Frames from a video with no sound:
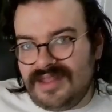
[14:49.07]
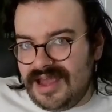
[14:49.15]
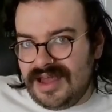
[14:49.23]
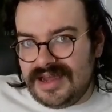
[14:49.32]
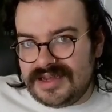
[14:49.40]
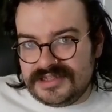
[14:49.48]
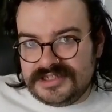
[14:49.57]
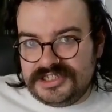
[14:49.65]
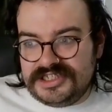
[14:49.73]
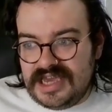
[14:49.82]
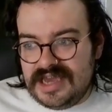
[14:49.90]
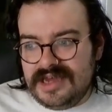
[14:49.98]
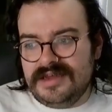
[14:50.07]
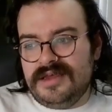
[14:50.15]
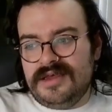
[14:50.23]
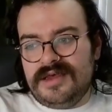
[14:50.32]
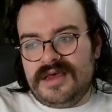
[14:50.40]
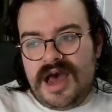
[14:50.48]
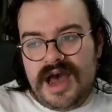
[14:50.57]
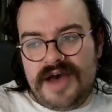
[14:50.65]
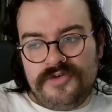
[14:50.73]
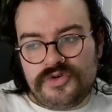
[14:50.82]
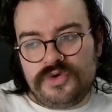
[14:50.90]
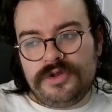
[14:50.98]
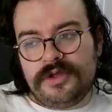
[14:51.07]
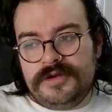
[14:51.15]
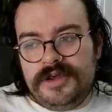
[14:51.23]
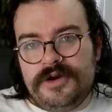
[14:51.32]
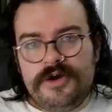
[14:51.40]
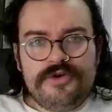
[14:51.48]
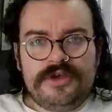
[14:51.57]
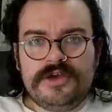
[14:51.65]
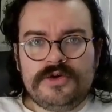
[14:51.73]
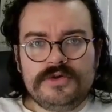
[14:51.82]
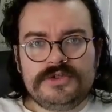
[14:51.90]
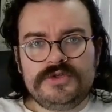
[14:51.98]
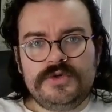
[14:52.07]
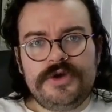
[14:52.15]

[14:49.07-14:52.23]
I can see it. I've also got down here Hirooki Goto.